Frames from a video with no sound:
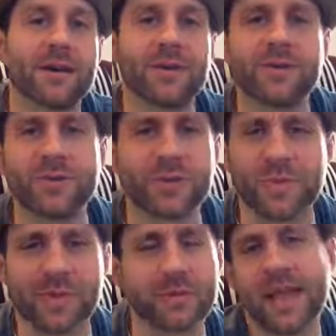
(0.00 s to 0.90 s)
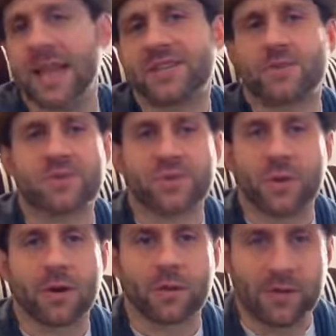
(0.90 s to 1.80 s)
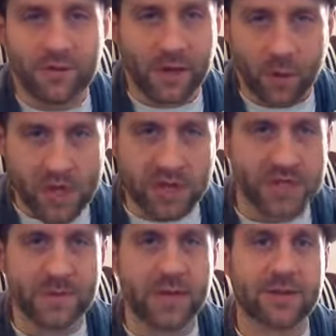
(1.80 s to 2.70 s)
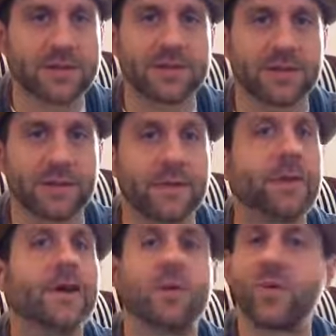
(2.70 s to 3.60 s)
who should be your last resort when you've got questions about this stuff. You know, I know we've